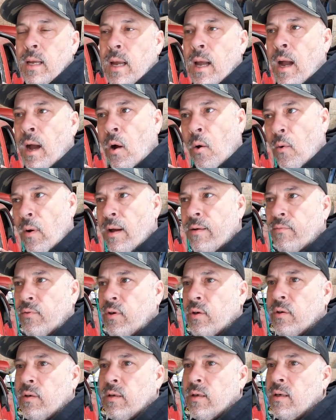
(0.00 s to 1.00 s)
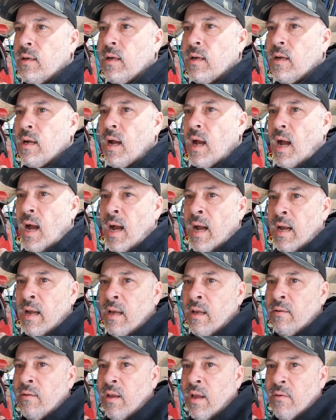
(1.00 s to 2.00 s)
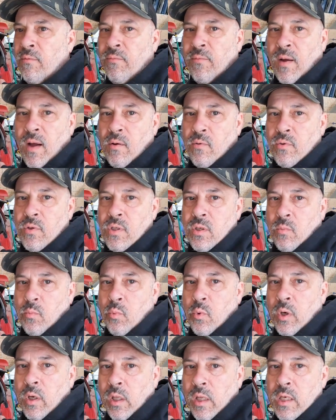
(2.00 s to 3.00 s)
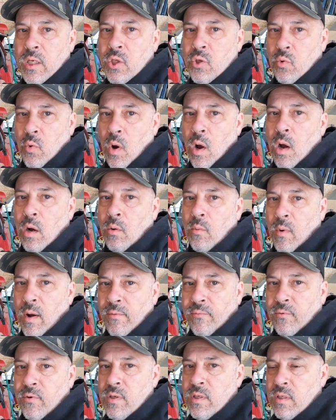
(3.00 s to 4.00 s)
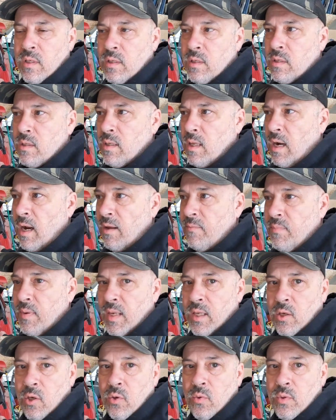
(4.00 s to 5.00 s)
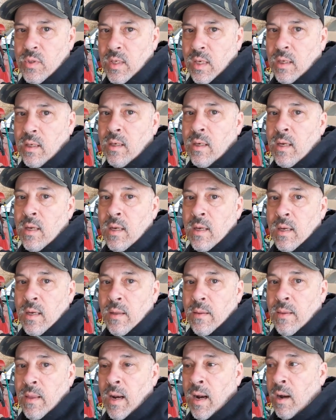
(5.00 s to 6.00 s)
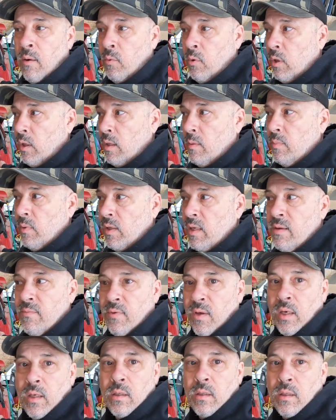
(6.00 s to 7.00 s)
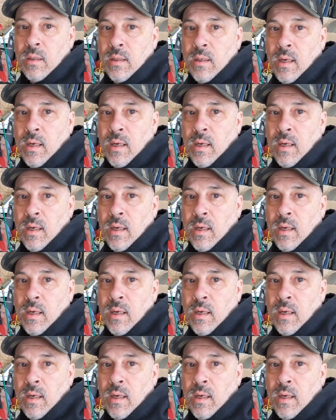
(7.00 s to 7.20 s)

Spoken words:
However, I have found some really strong references that I've been using that I really believe in.